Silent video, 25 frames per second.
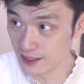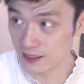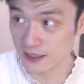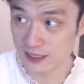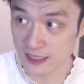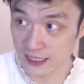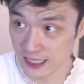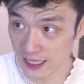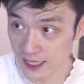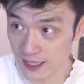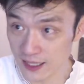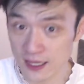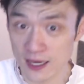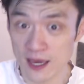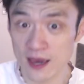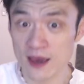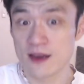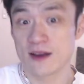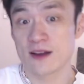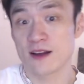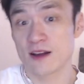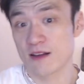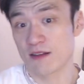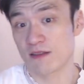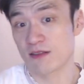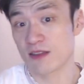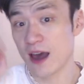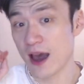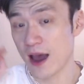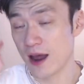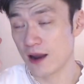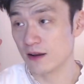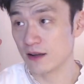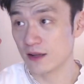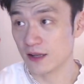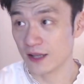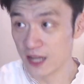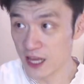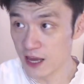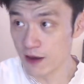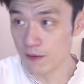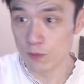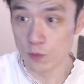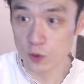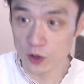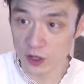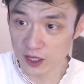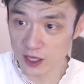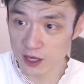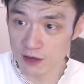kick than Liam
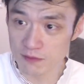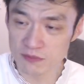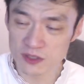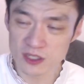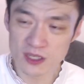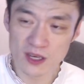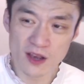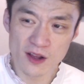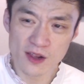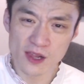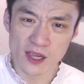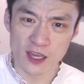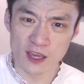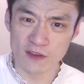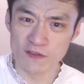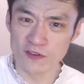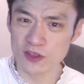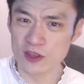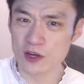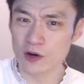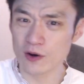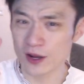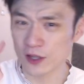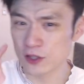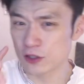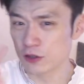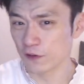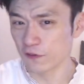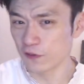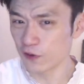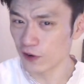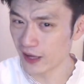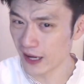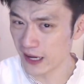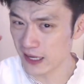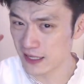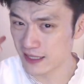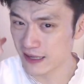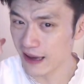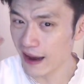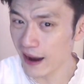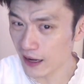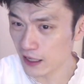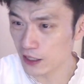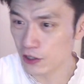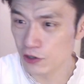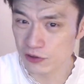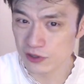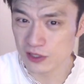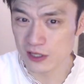Williams, even though I do feel like his
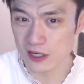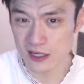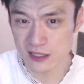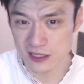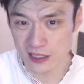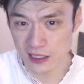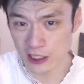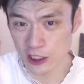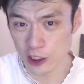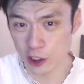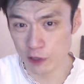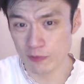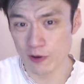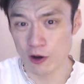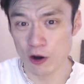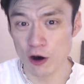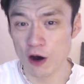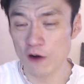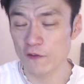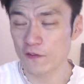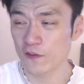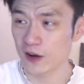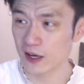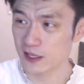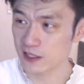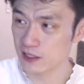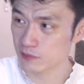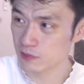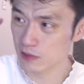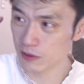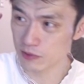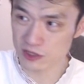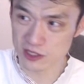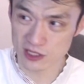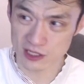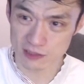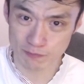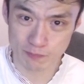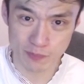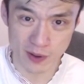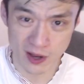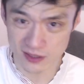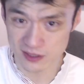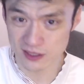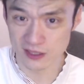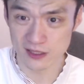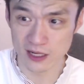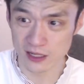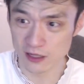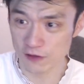accuracy is a little bit off. Like sometimes he just punts
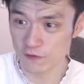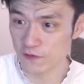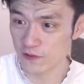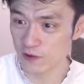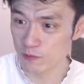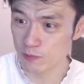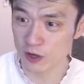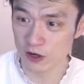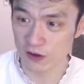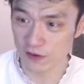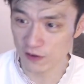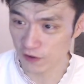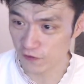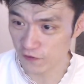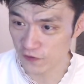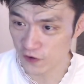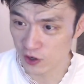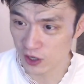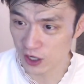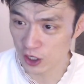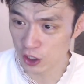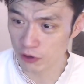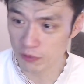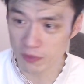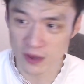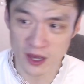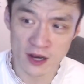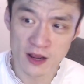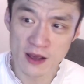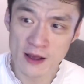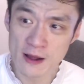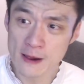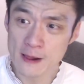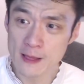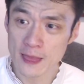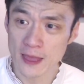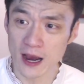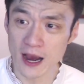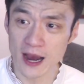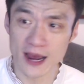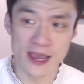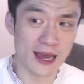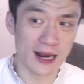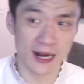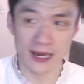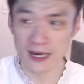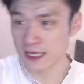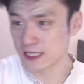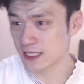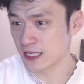it down the middle of the field a little bit.
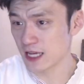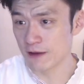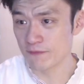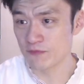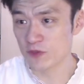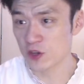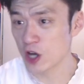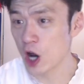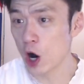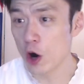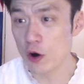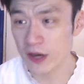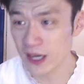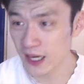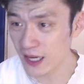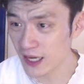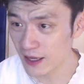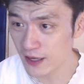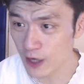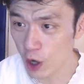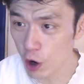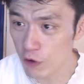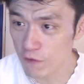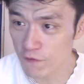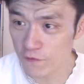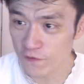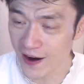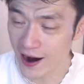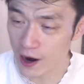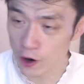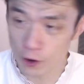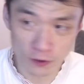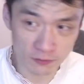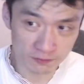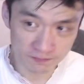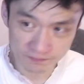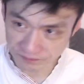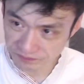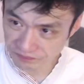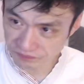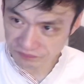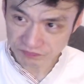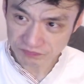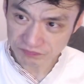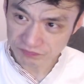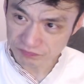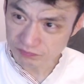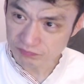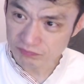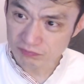Like I said, the goal kicking, Owen Farrell,
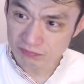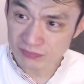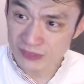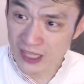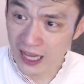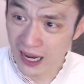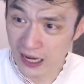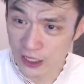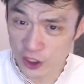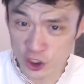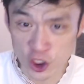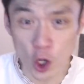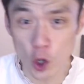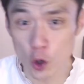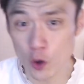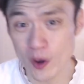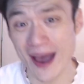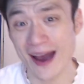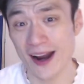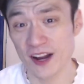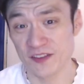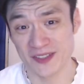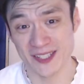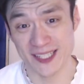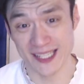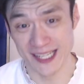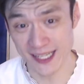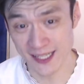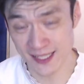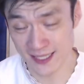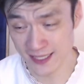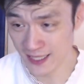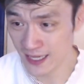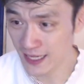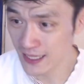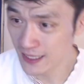2 out of 6.